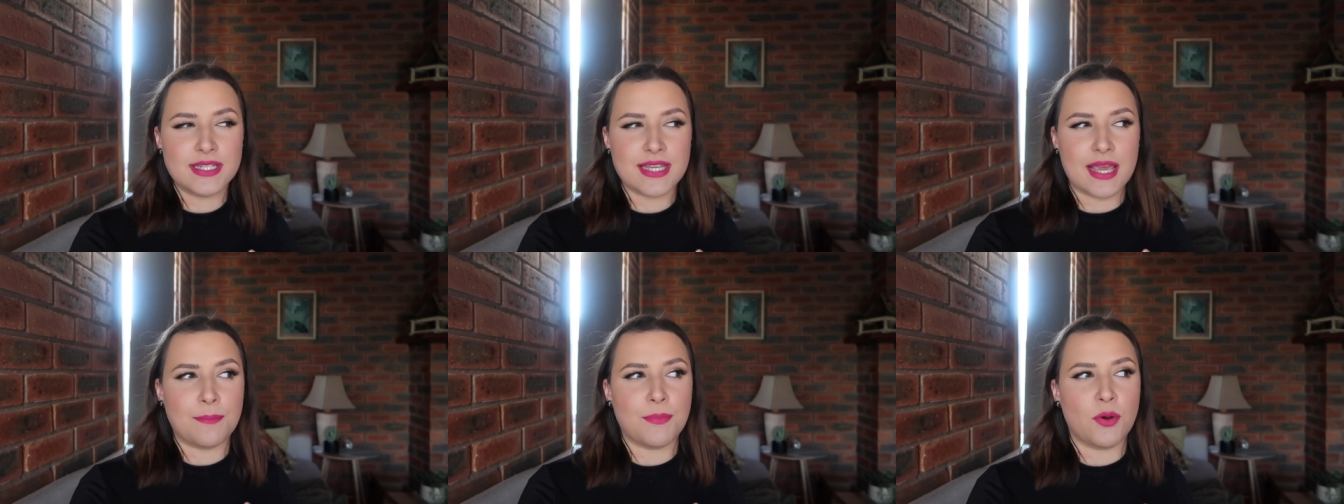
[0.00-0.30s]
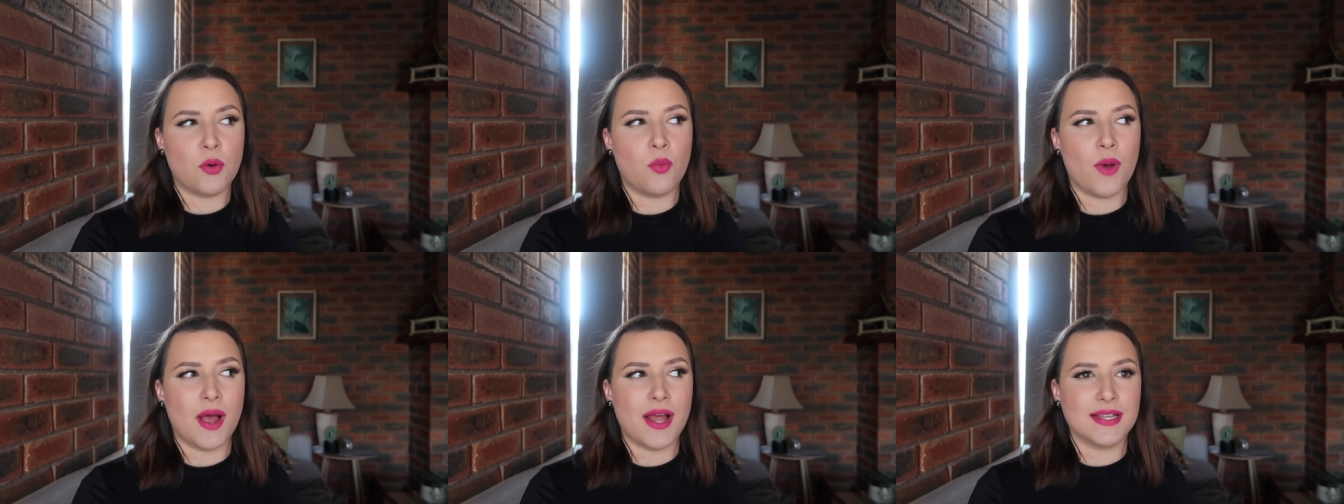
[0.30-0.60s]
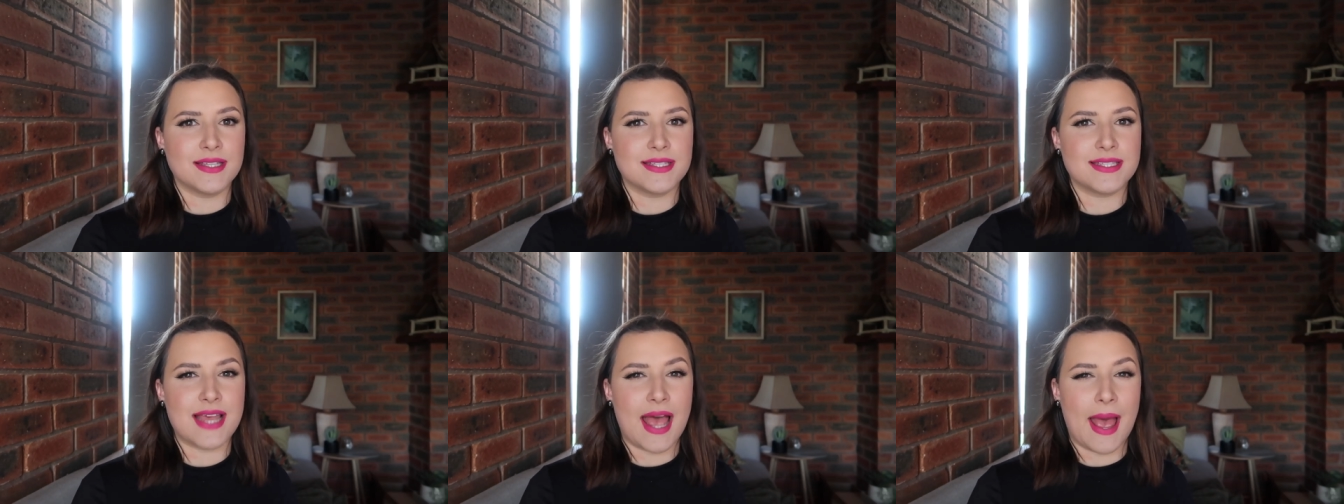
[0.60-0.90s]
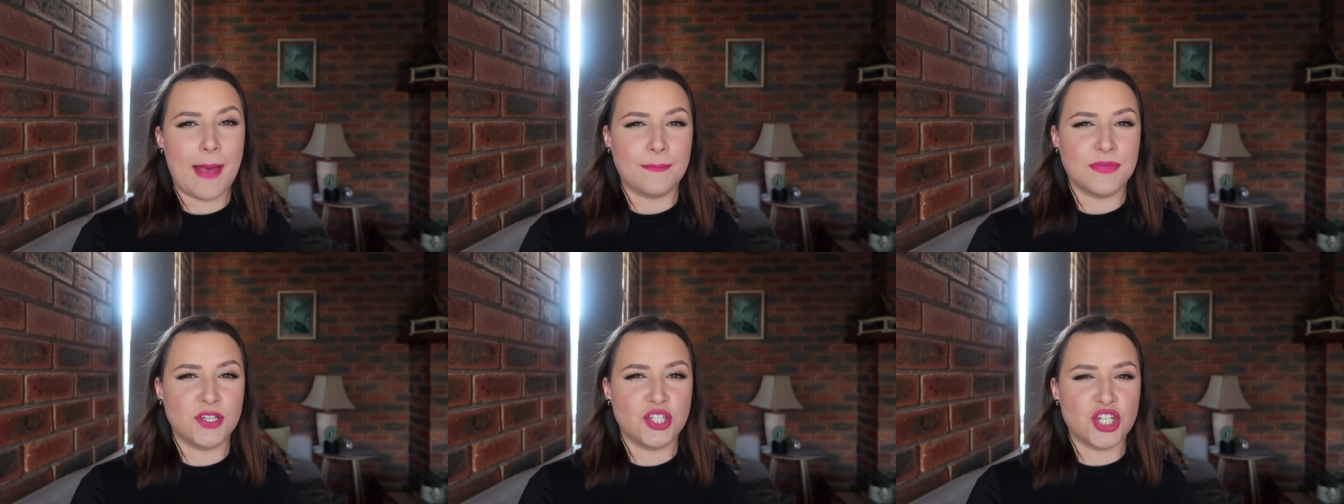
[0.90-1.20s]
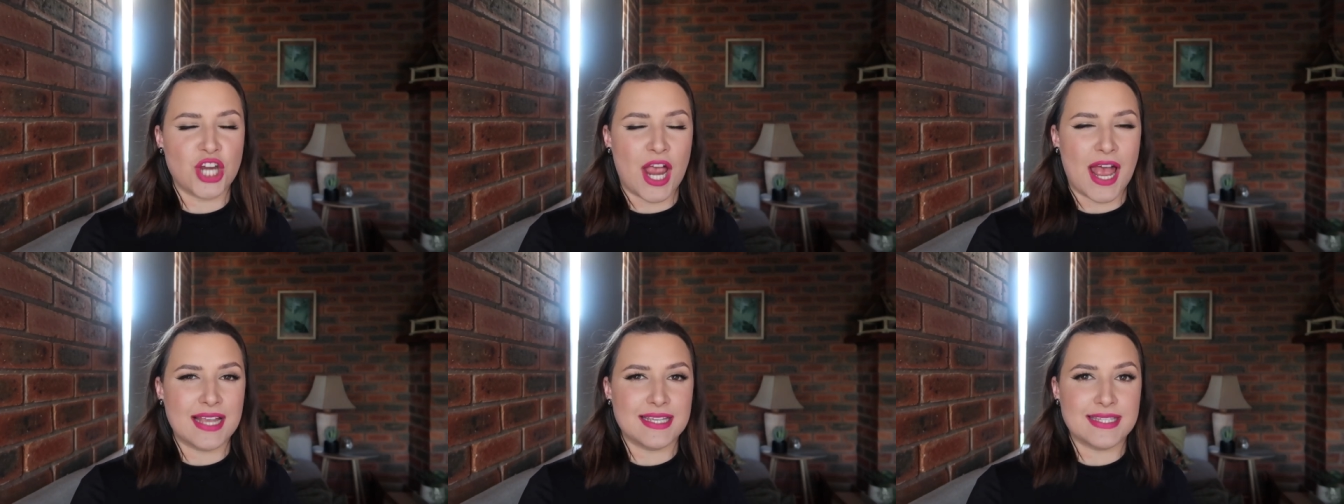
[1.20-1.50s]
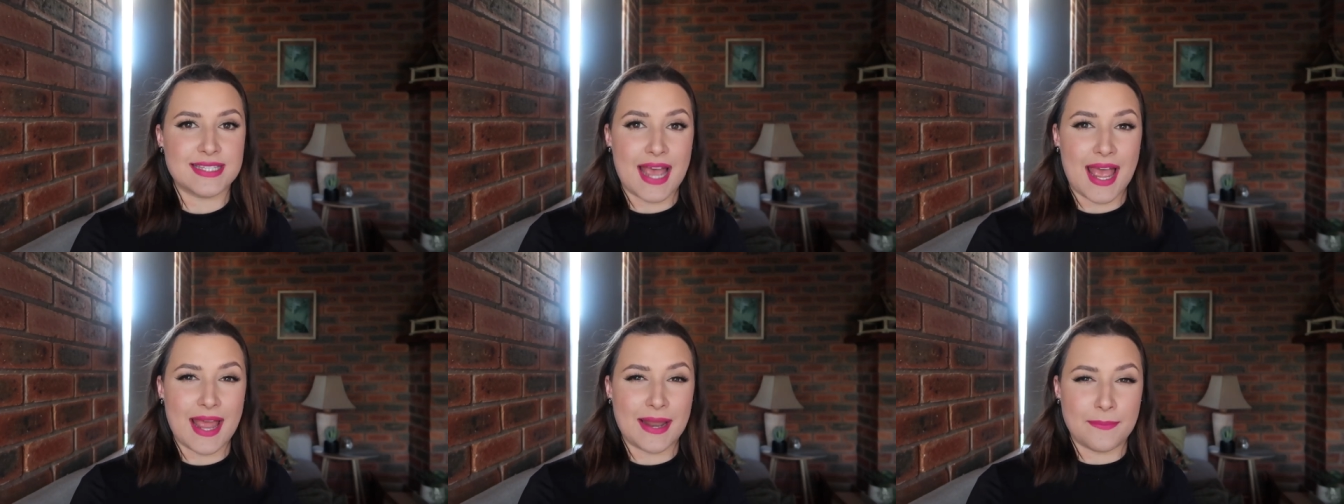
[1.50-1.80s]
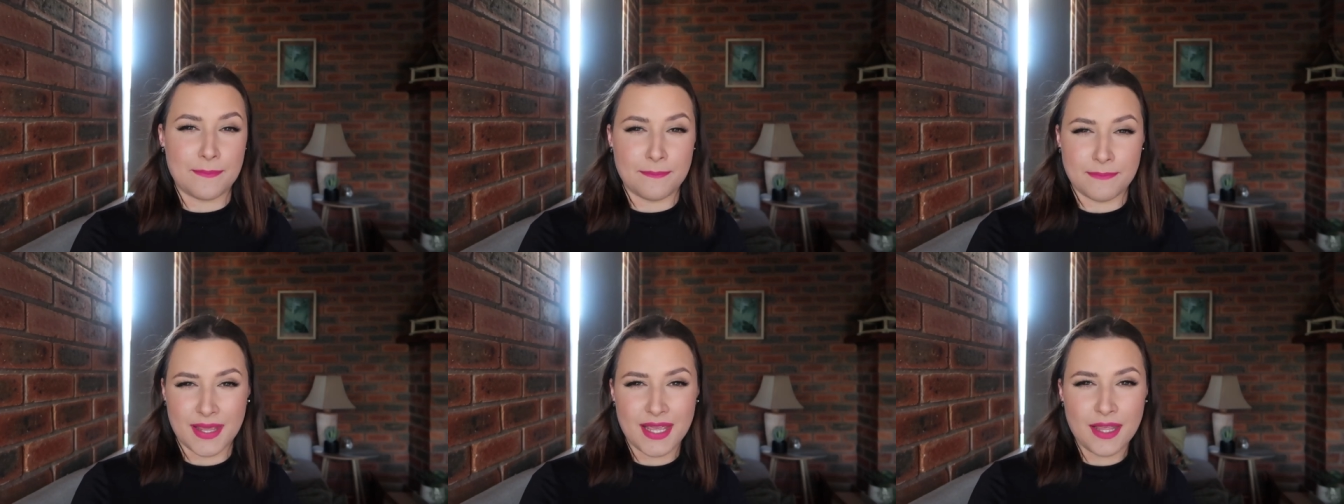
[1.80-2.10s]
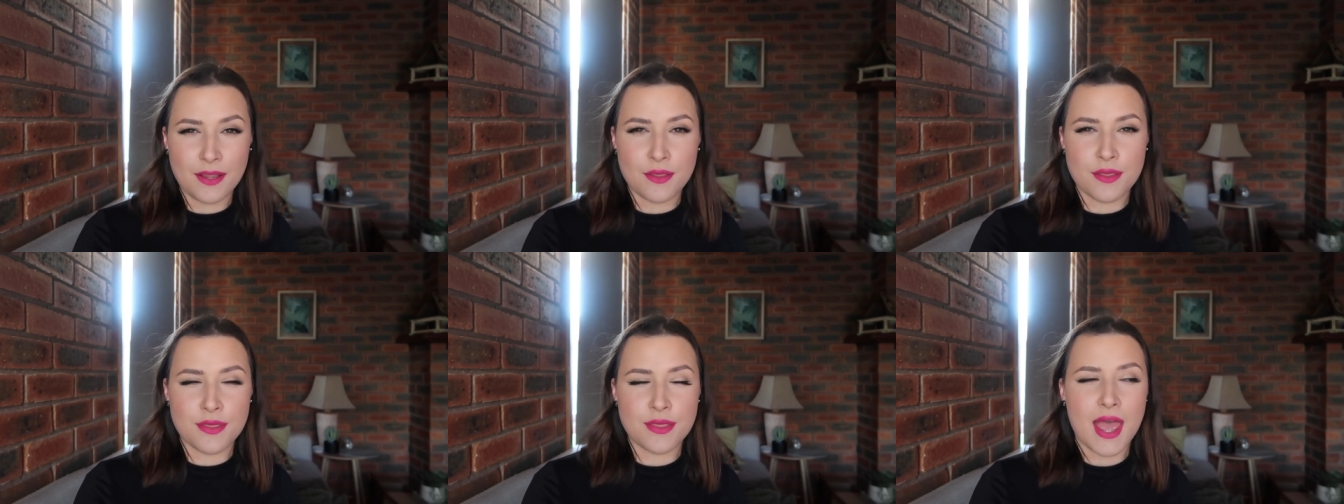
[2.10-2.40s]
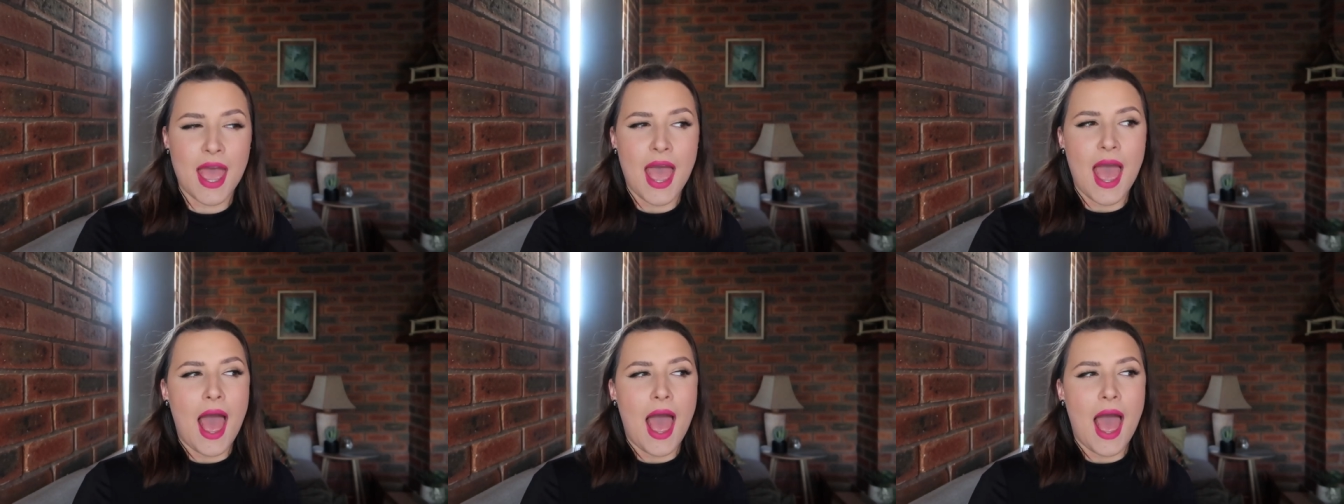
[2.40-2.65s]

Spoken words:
deeper ones, Jazz and Myth,